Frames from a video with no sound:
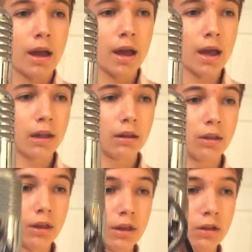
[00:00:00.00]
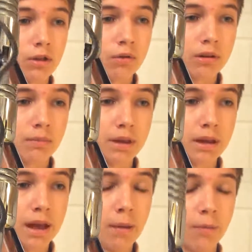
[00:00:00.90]
And the USB
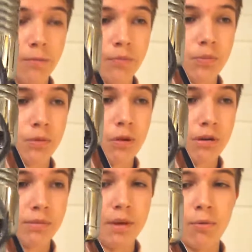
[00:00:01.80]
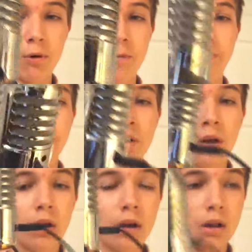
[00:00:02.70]
cable, the USB port.
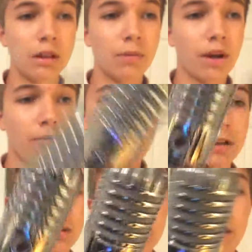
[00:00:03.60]
Something I forgot to say